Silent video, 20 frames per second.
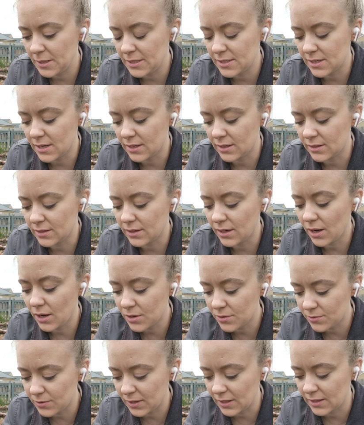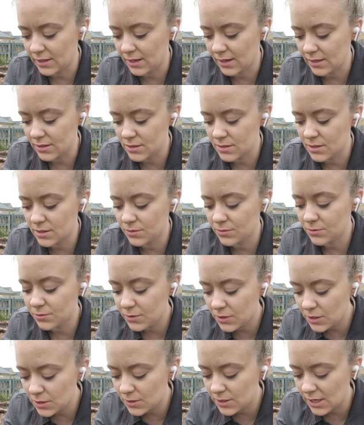be done hopefully in the next
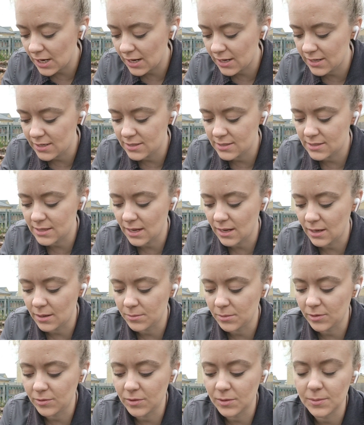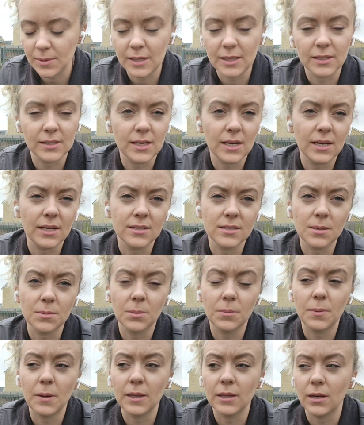few days. If the weather clears up
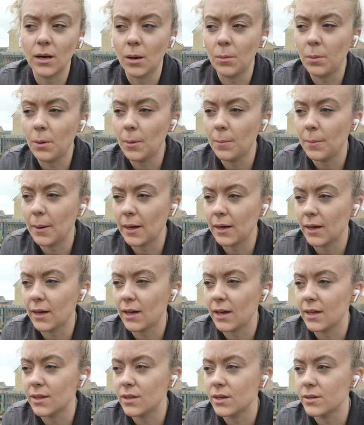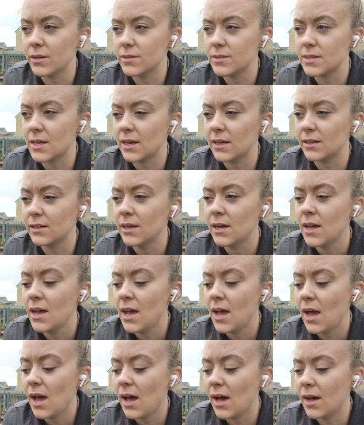a bit, then I'll pop back and get those in.
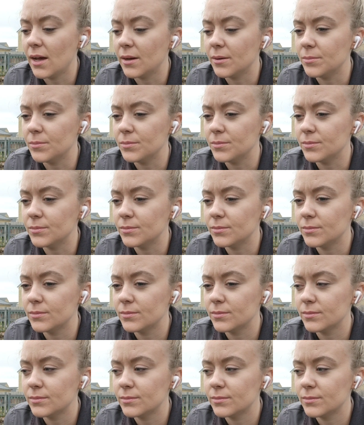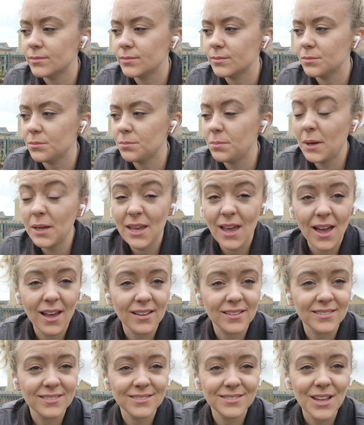But yeah,
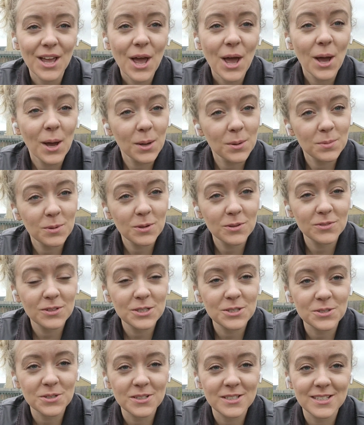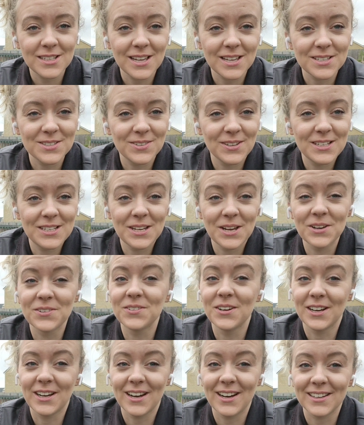hope you've enjoyed today's video
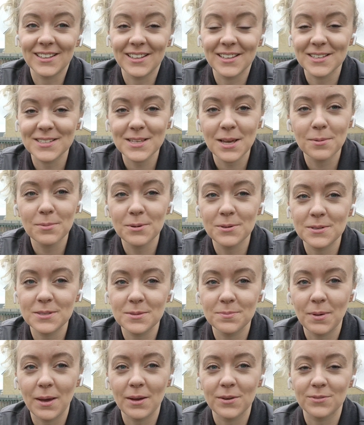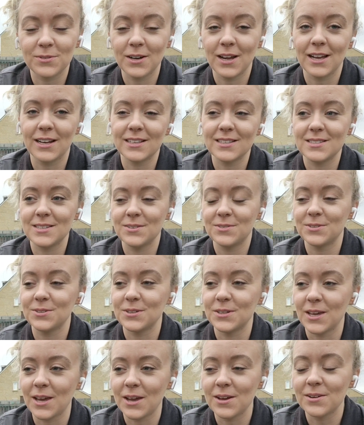regardless. Hope it was a bit of reality
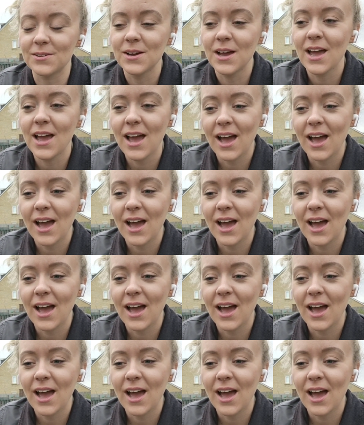for you,